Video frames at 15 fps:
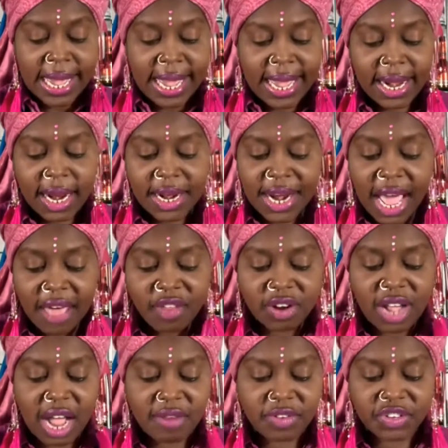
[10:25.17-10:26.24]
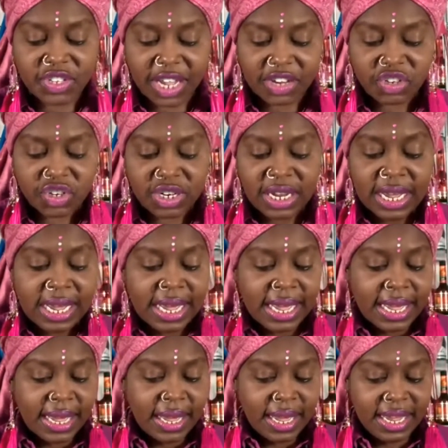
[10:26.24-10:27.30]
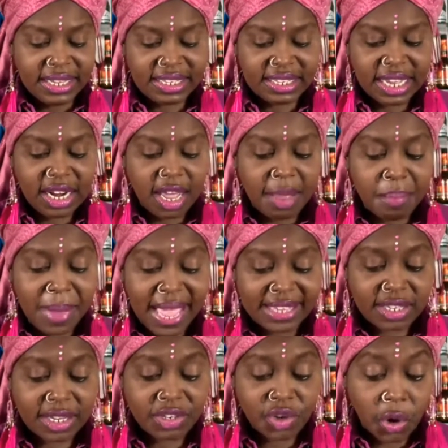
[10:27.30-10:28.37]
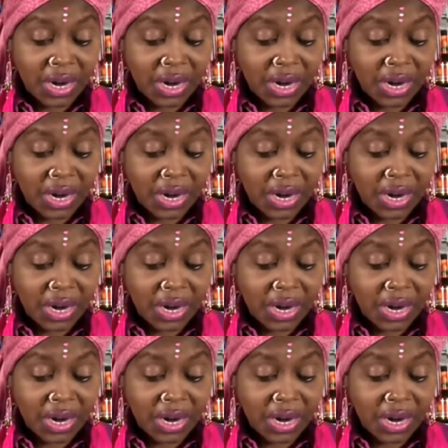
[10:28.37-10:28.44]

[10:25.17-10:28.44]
In another conversation, he sent a message,